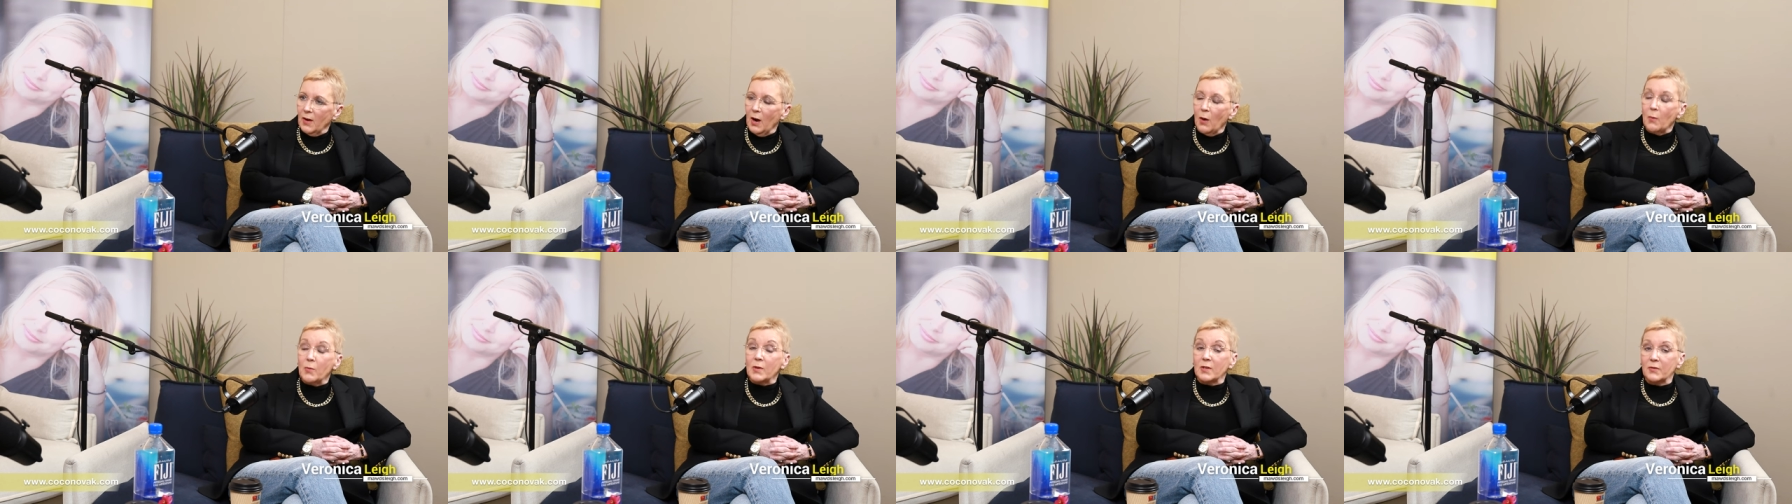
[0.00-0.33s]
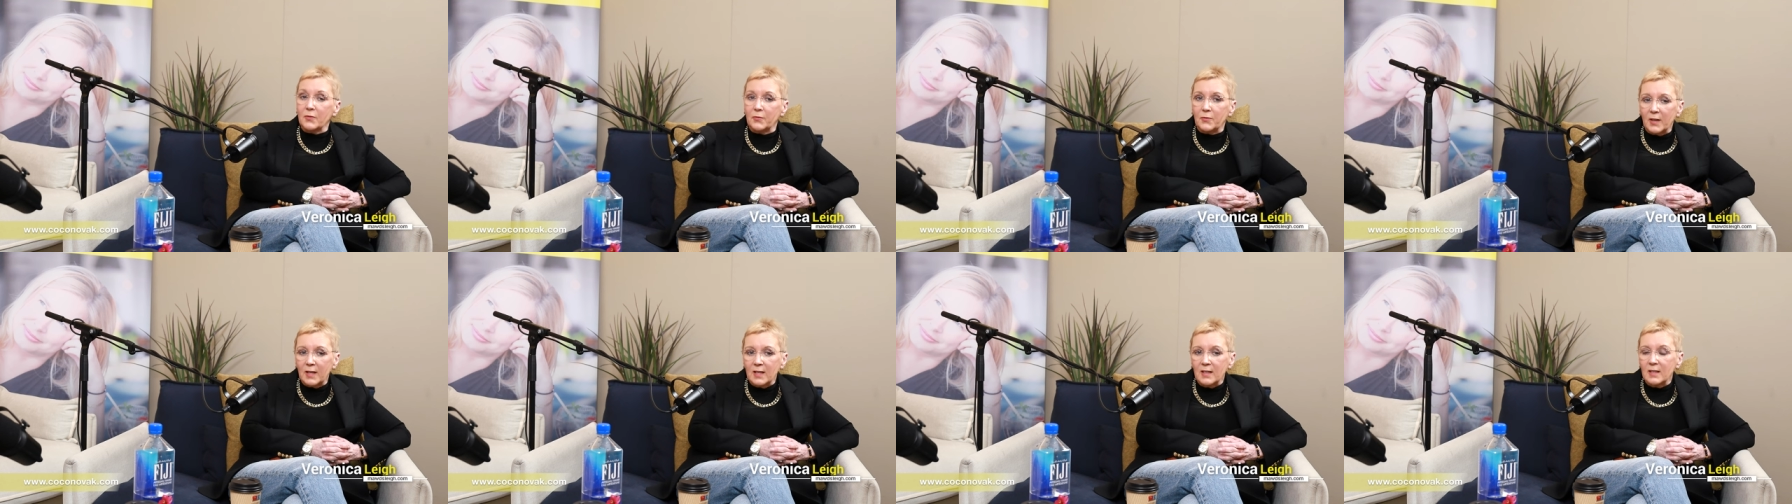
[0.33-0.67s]
I was
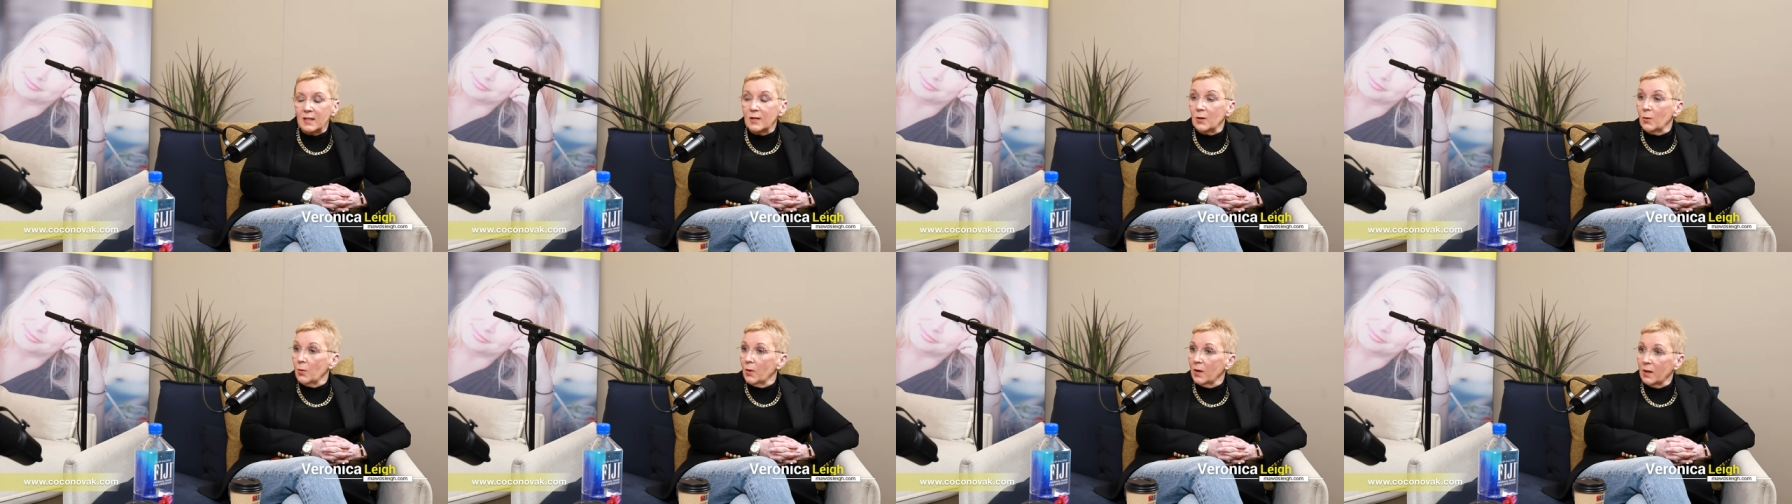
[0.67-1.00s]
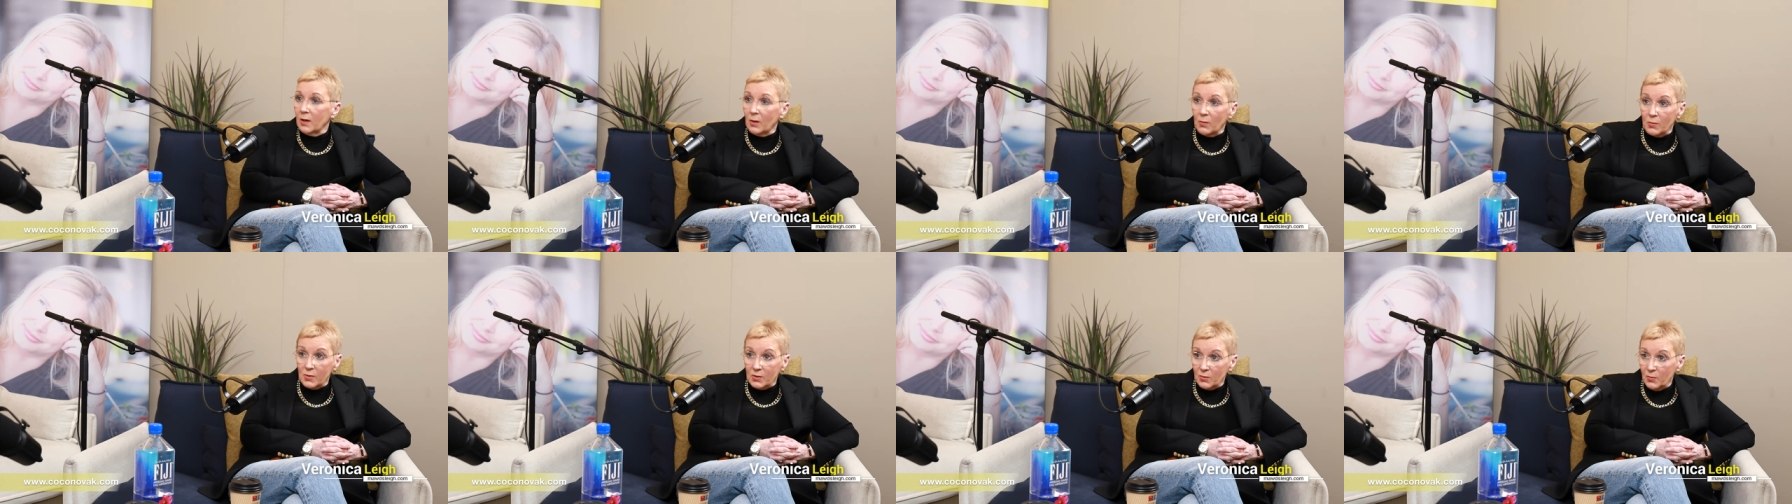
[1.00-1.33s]
frightened of where I
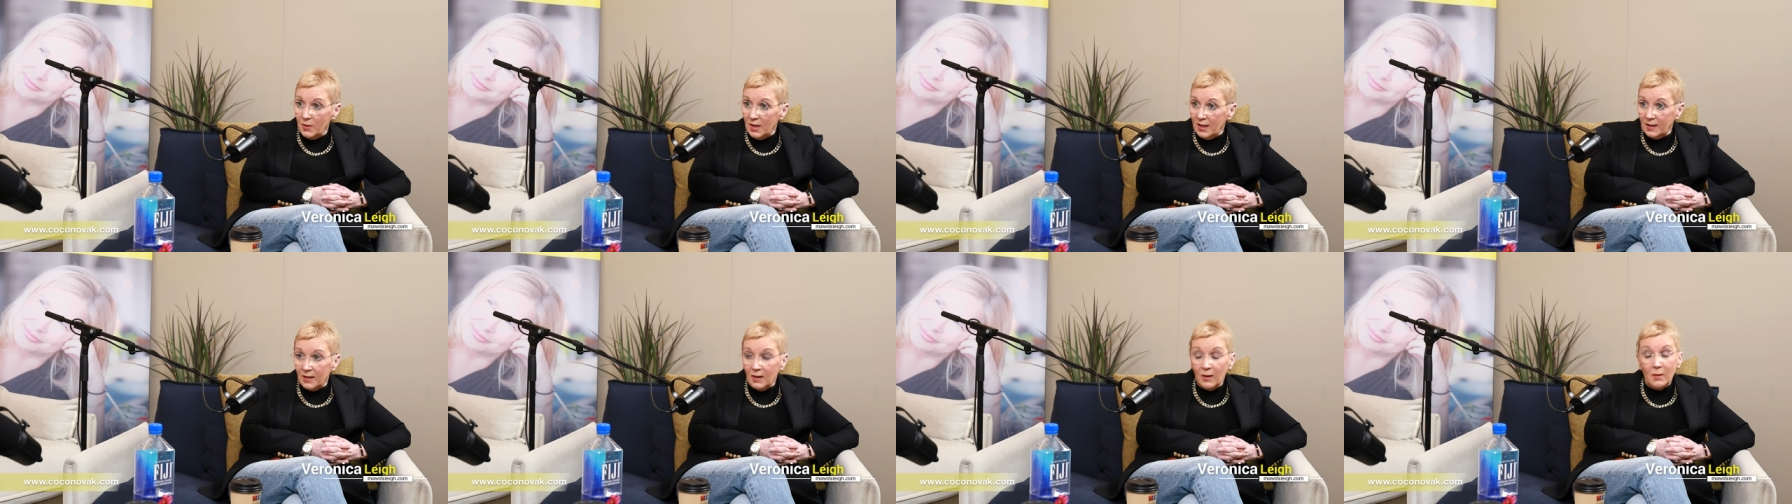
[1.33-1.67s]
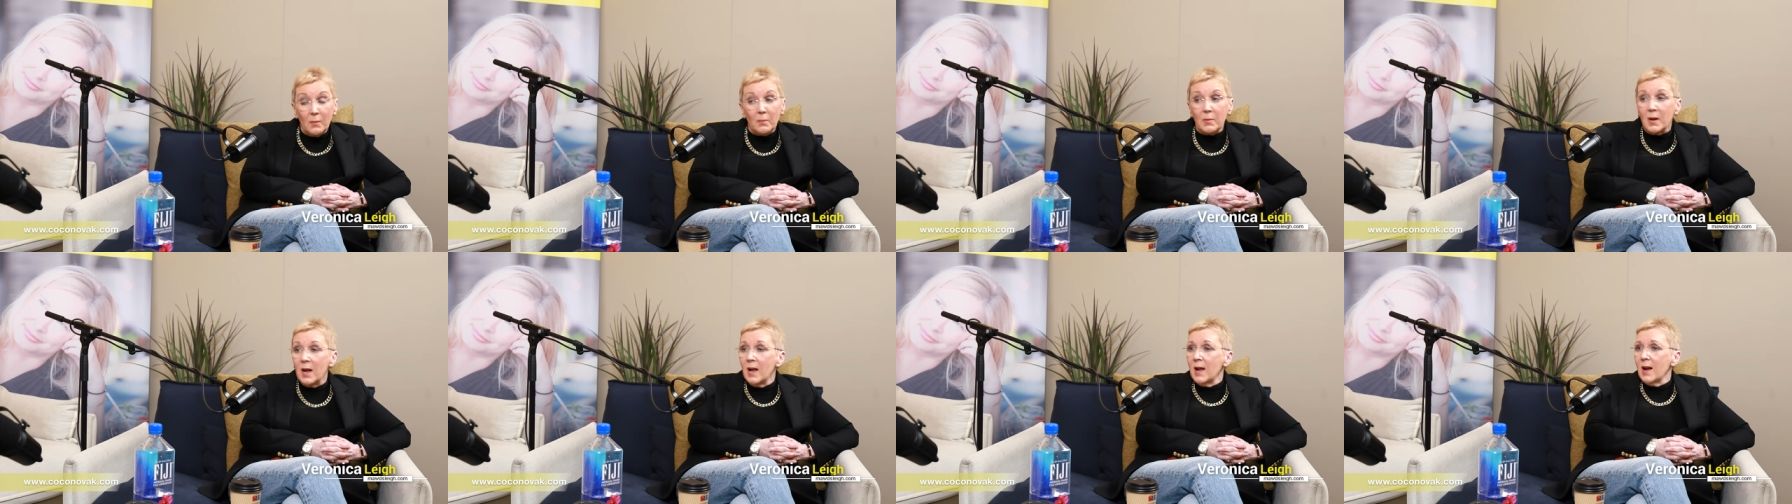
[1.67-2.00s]
was waking
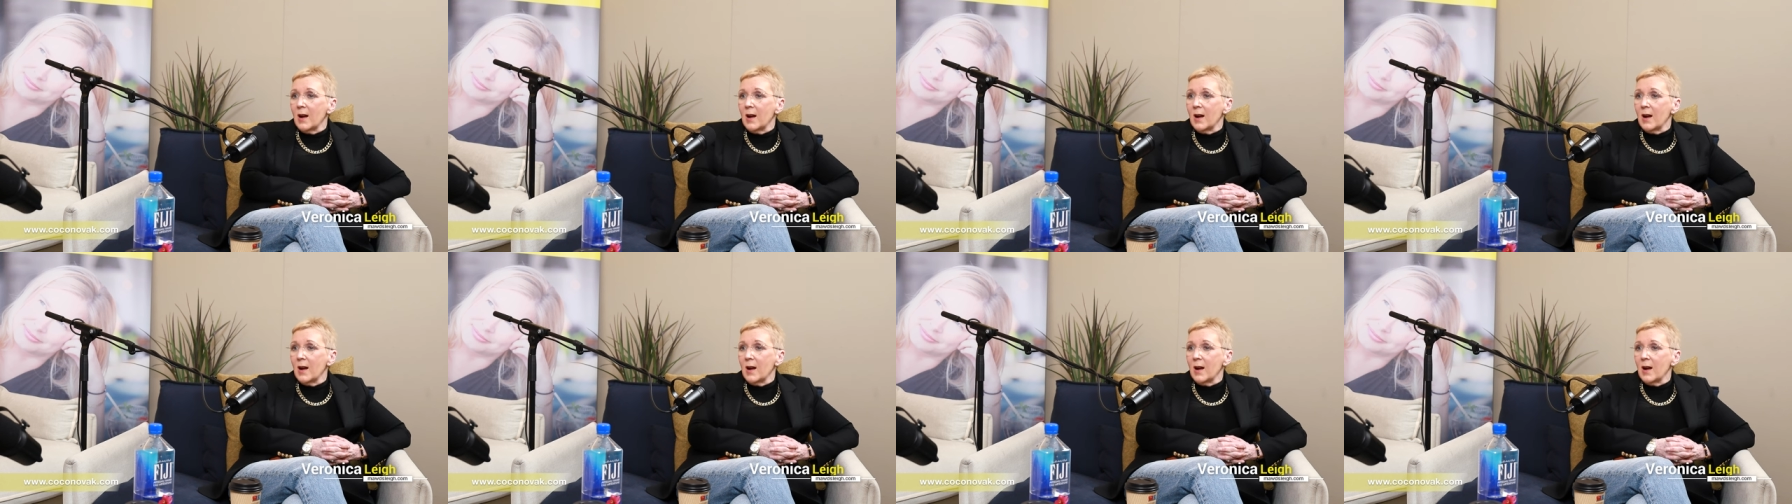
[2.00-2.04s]
up.